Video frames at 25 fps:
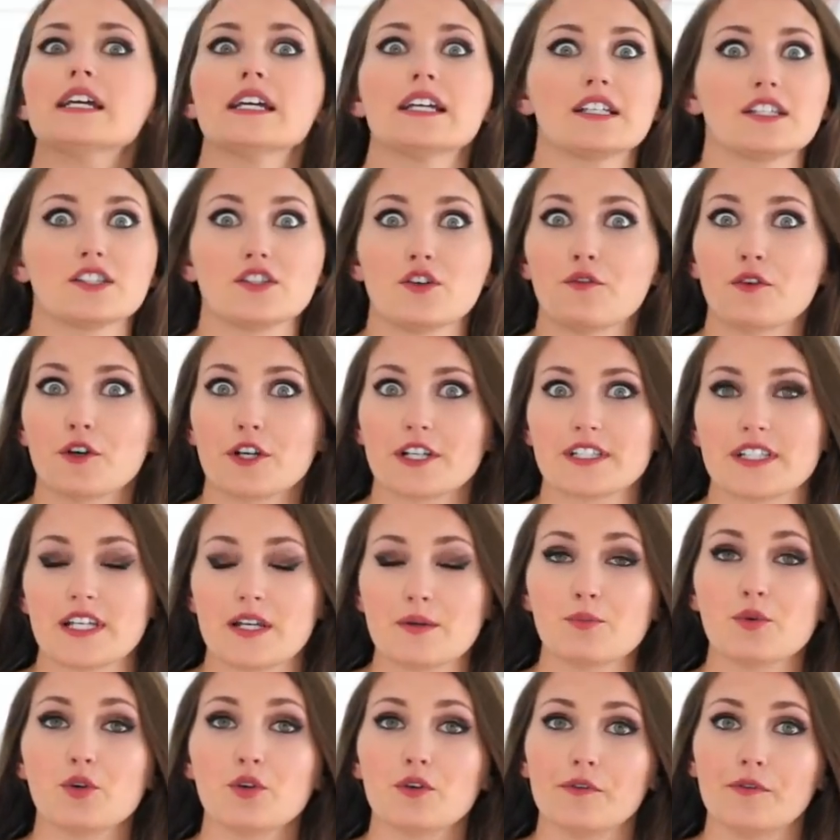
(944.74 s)
So for
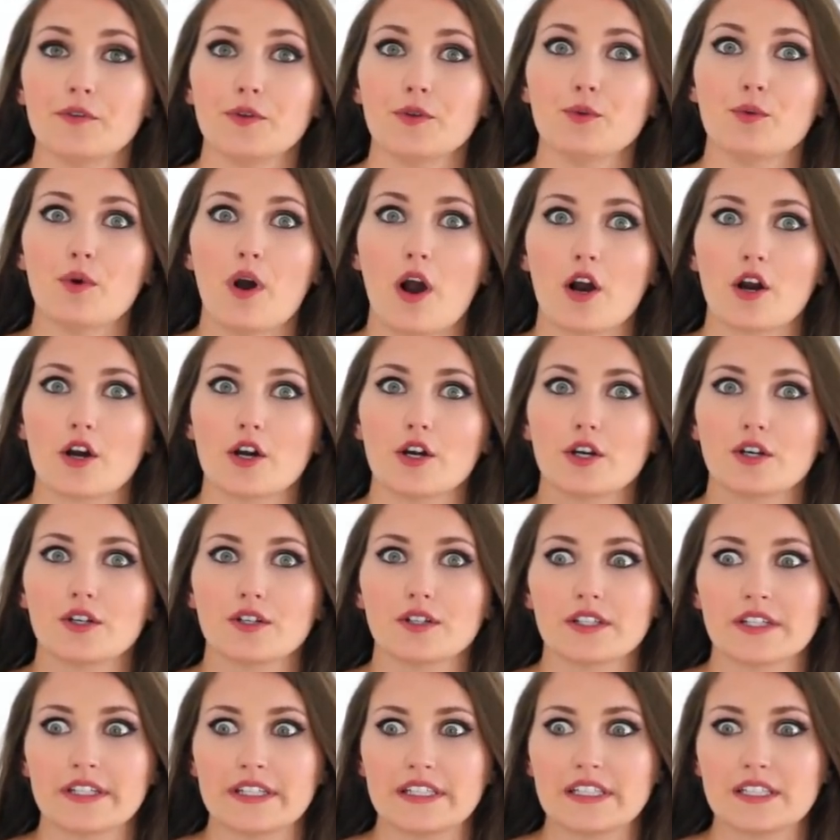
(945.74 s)
example, if you
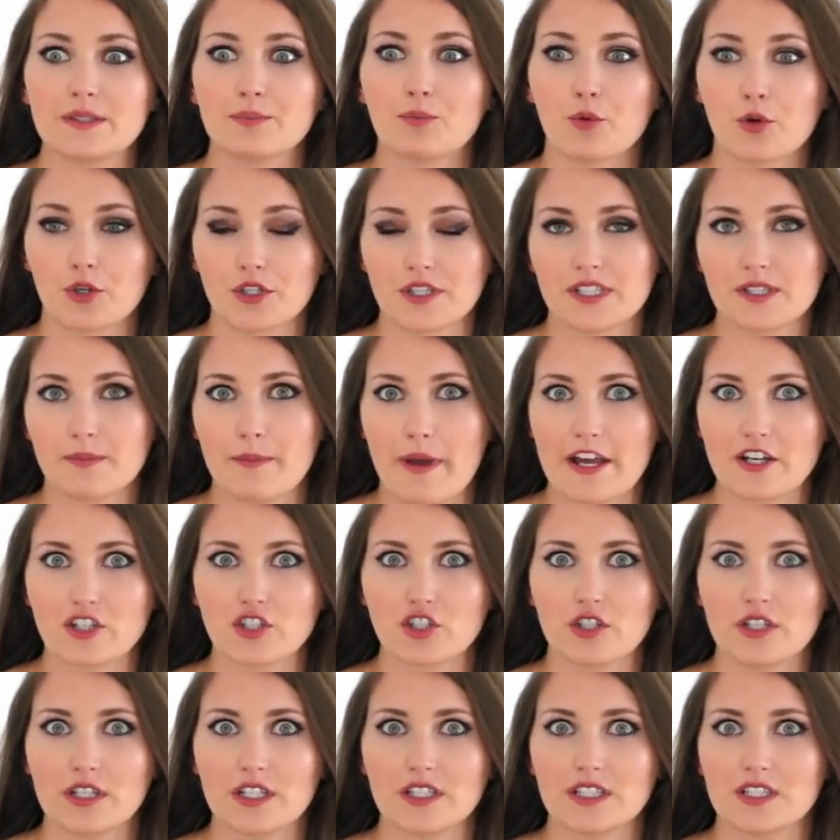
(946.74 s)
are a sports
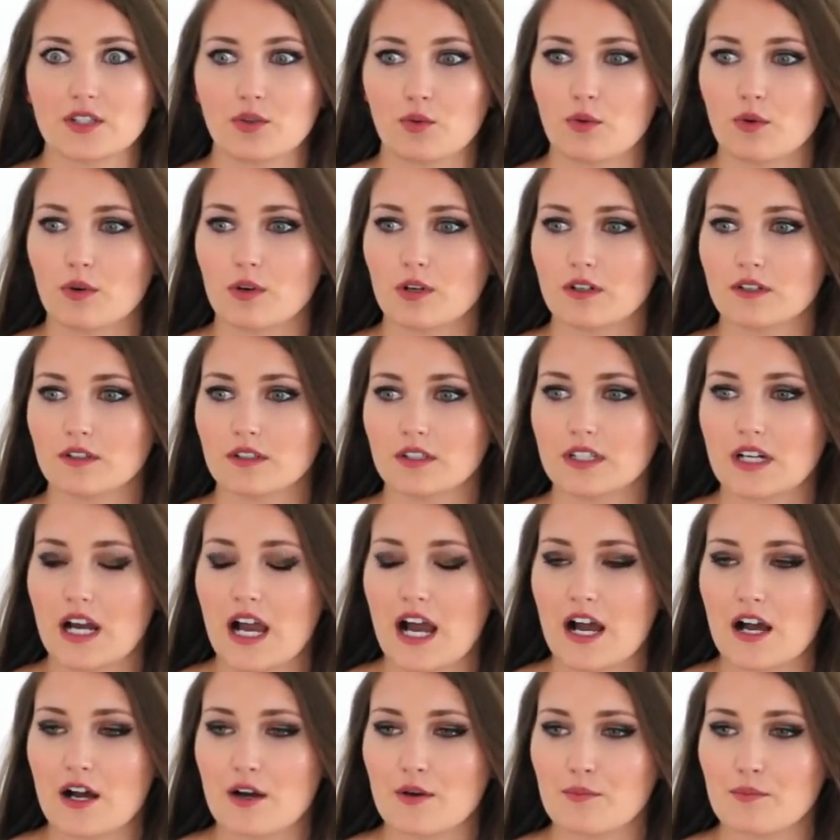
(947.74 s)
specialist or
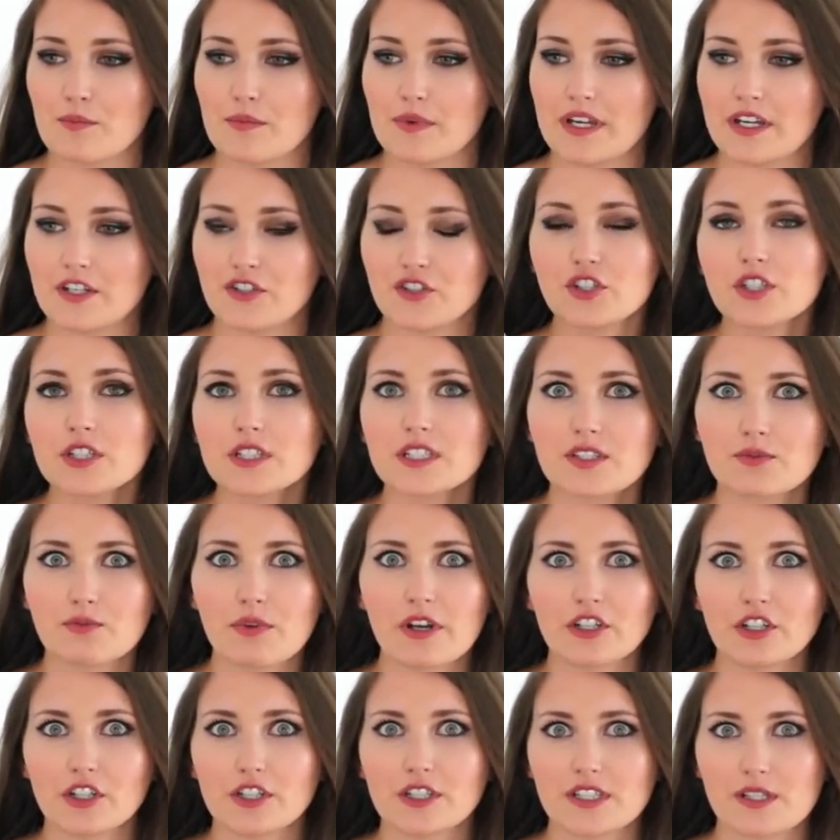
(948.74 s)
endurance
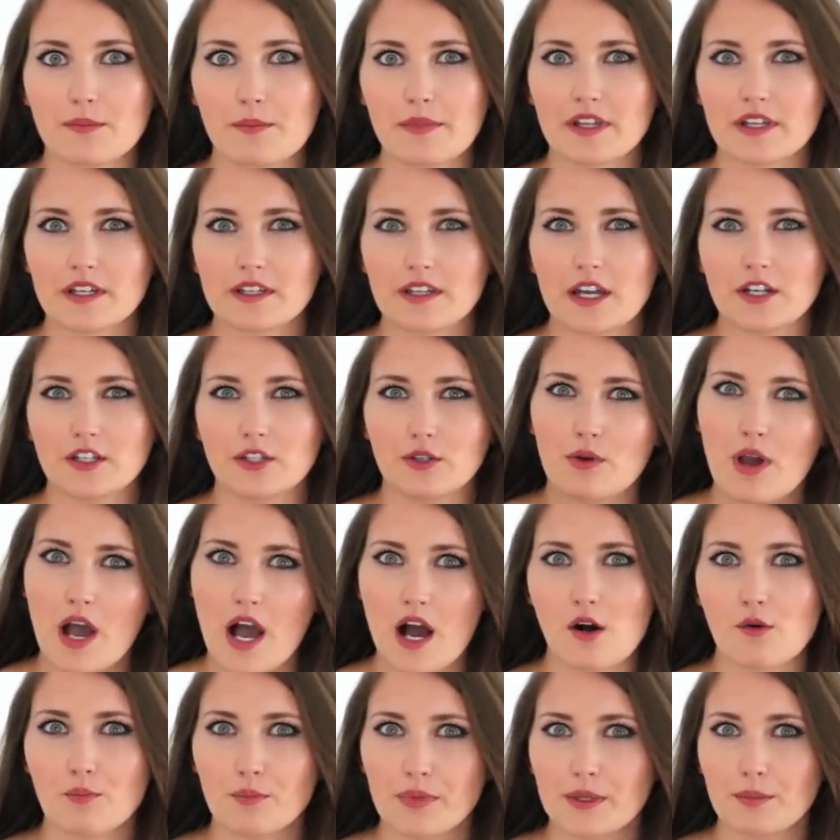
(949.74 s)
runner or something like that, and you
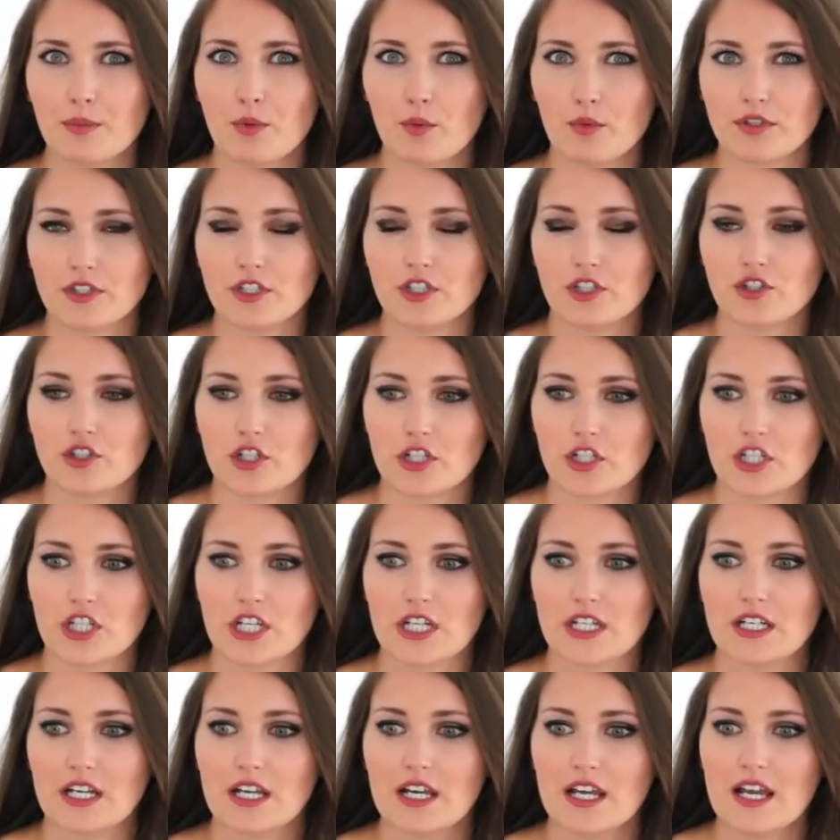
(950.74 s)
help people with
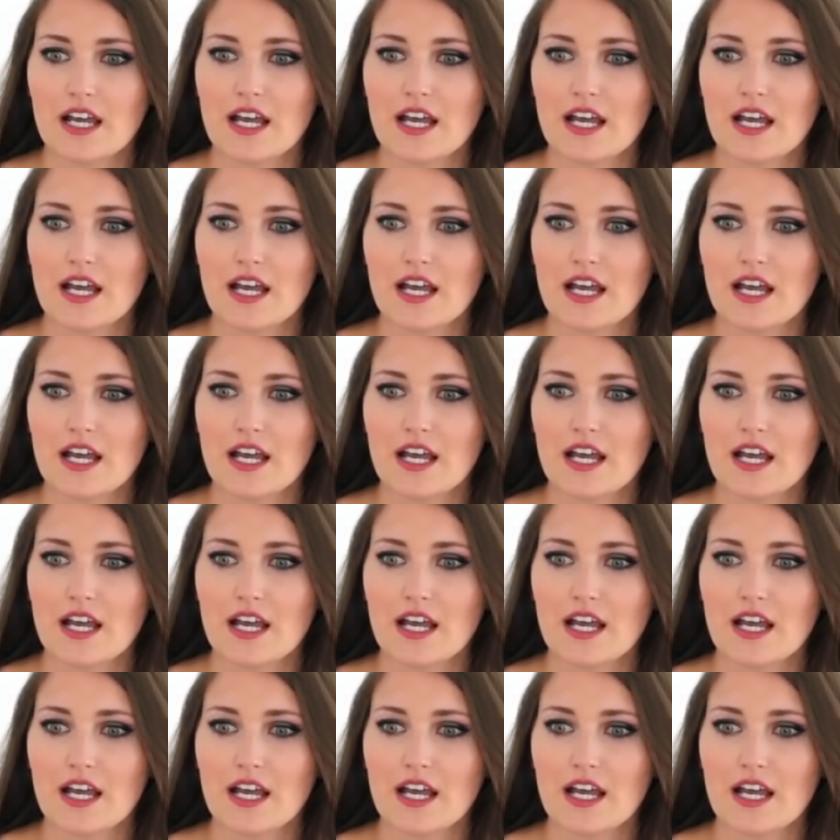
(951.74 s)
nutrition,